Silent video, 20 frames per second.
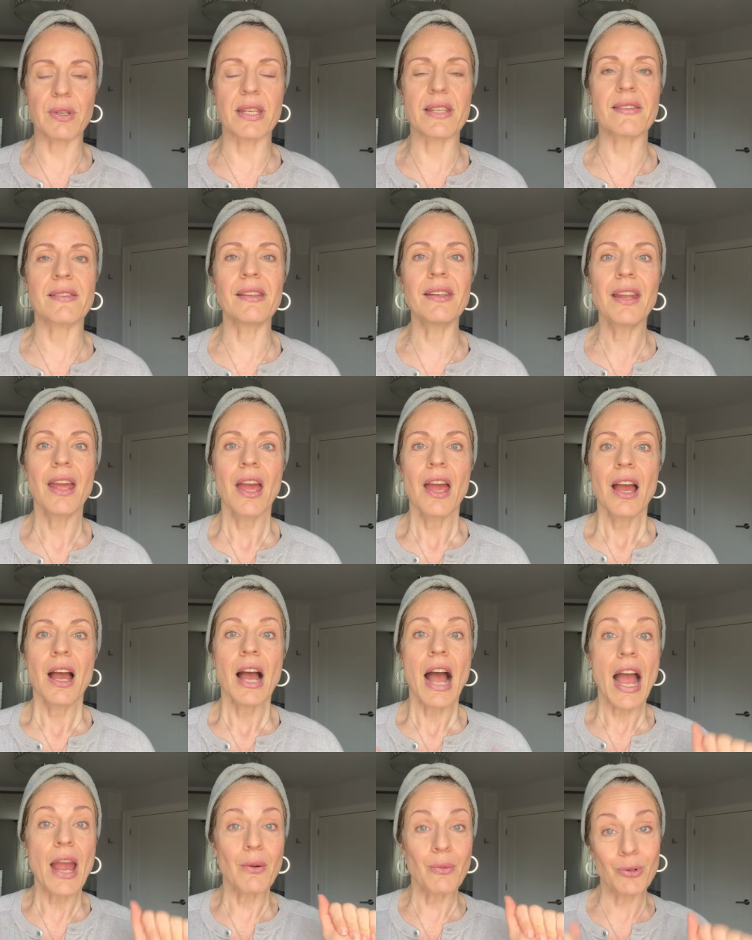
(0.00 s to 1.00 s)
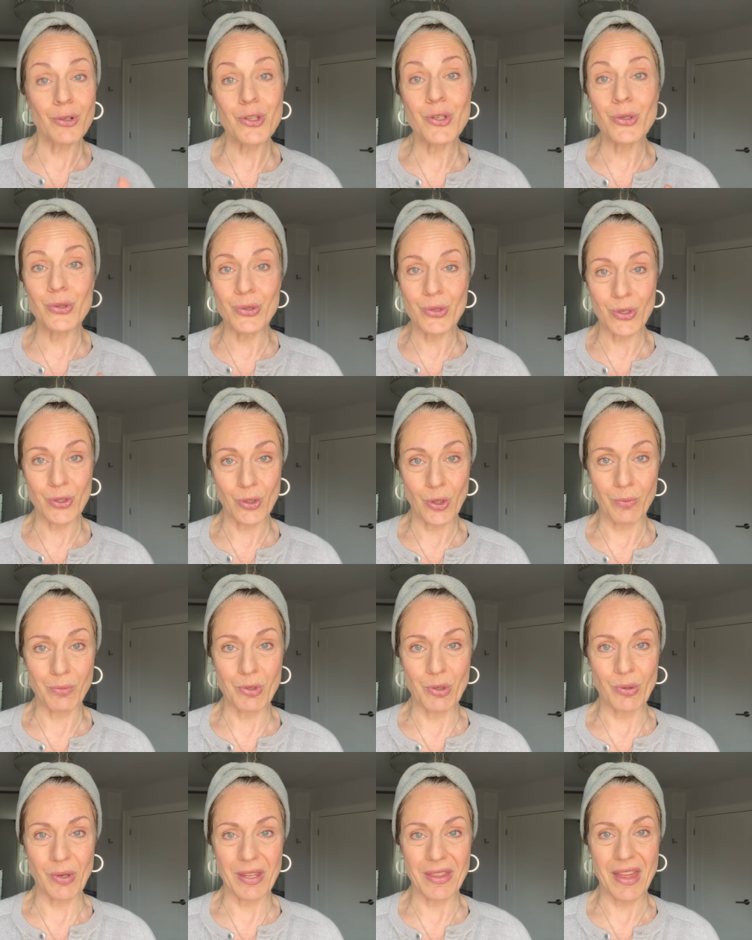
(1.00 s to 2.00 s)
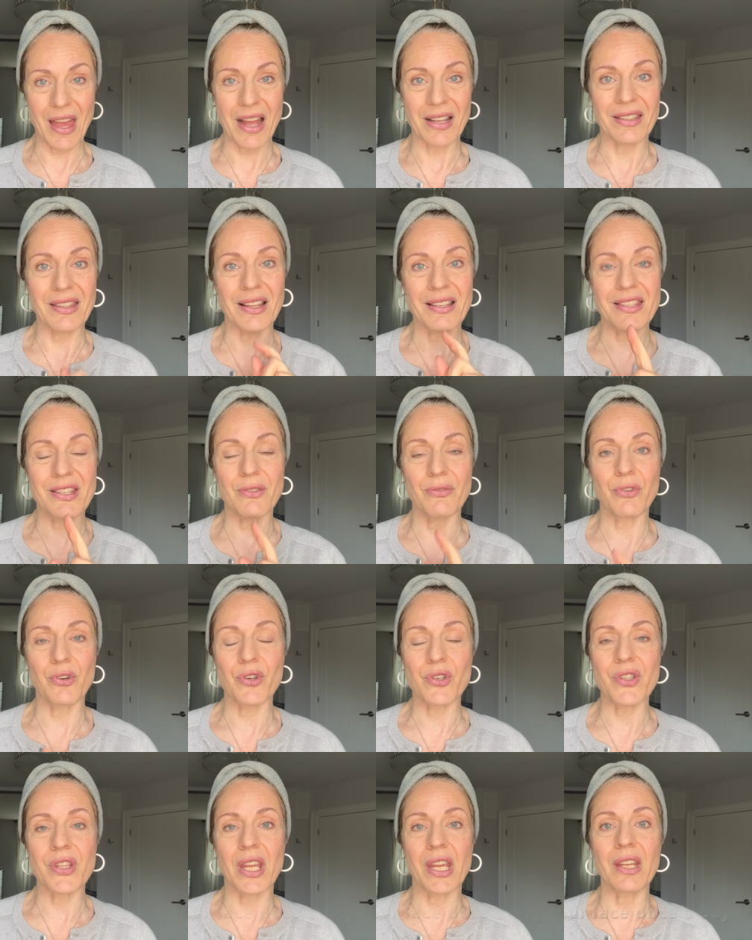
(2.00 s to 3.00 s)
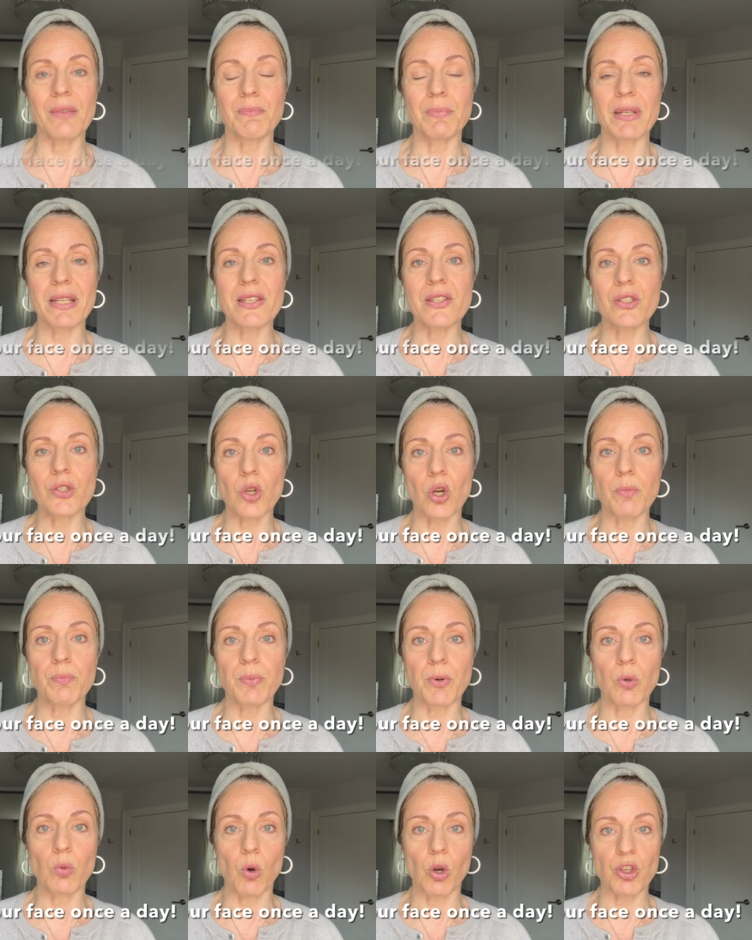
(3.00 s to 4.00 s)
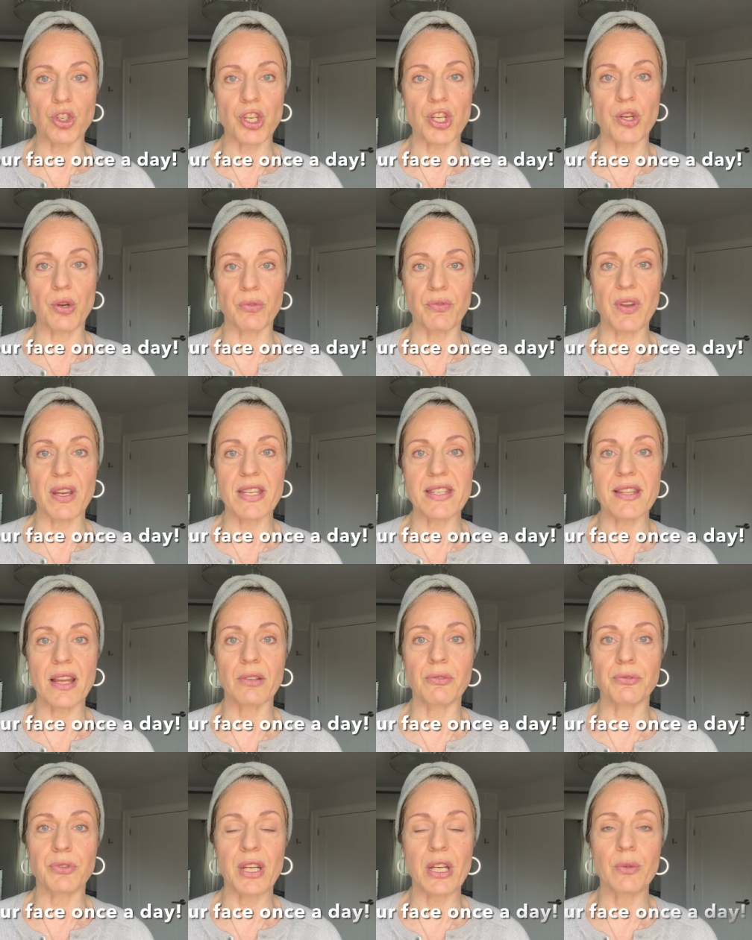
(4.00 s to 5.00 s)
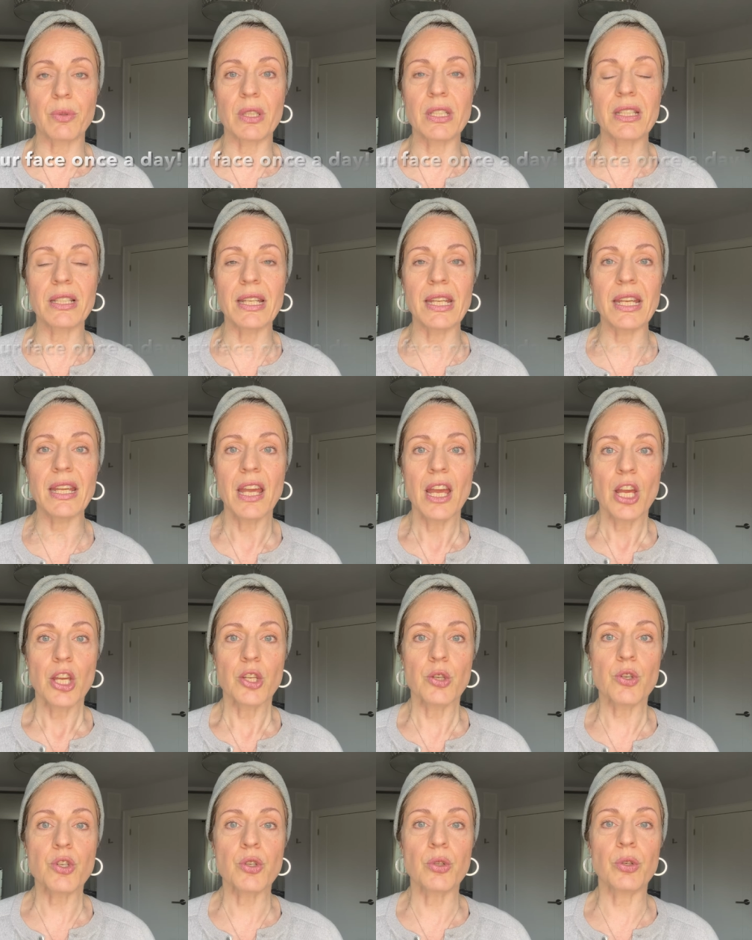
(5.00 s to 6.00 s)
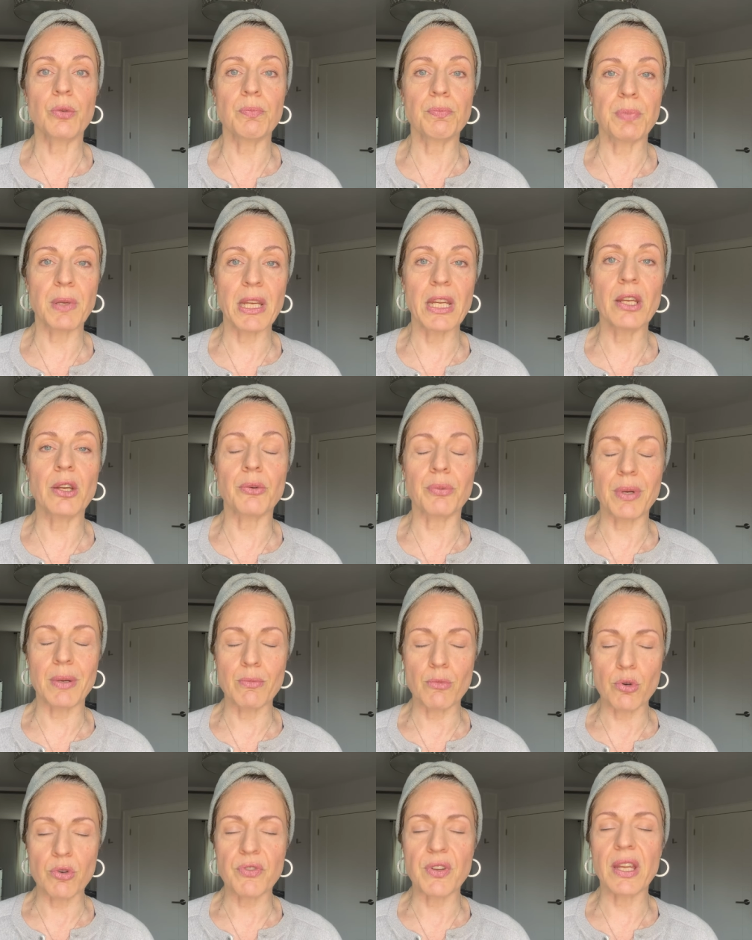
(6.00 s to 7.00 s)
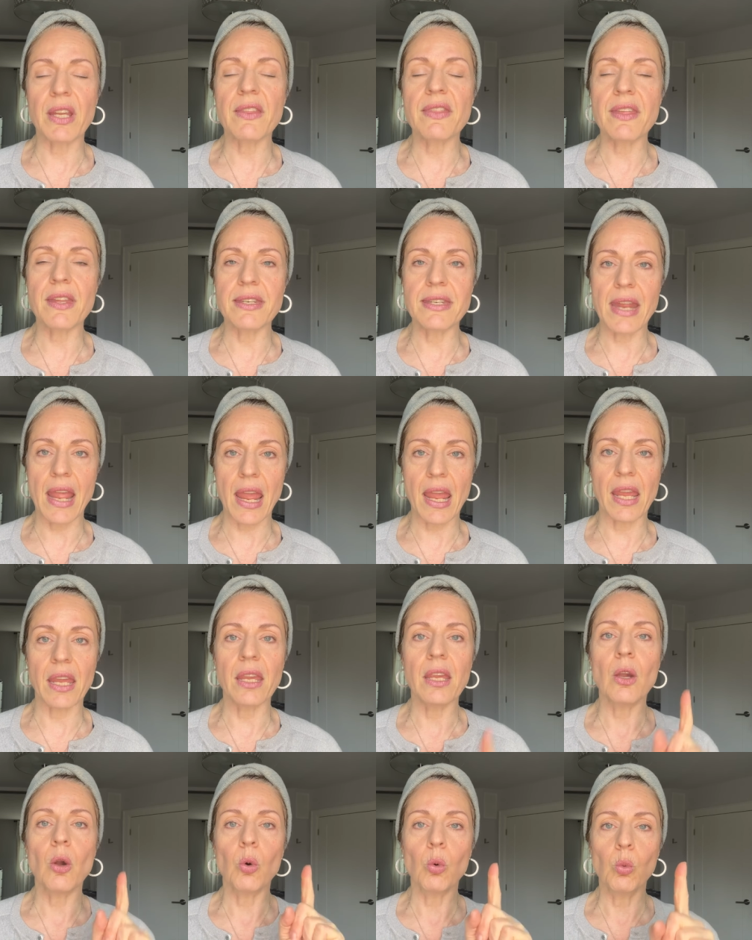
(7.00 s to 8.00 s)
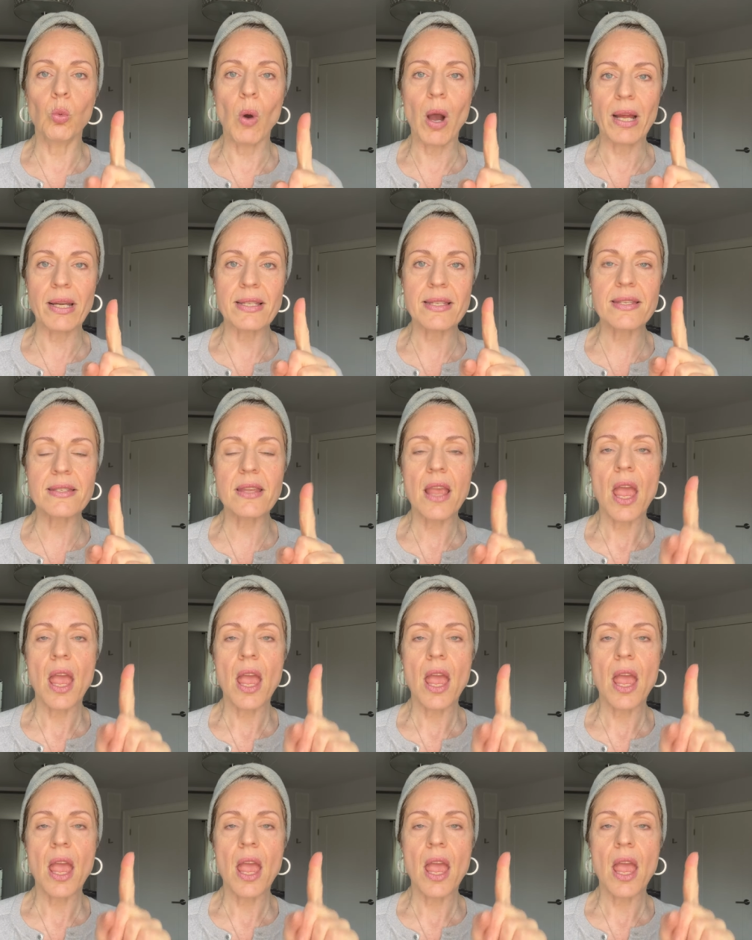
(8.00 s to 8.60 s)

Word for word: reason, I want you to stop doing that. That's the first thing. Please stop washing your face that frequently. You should be removing the day once,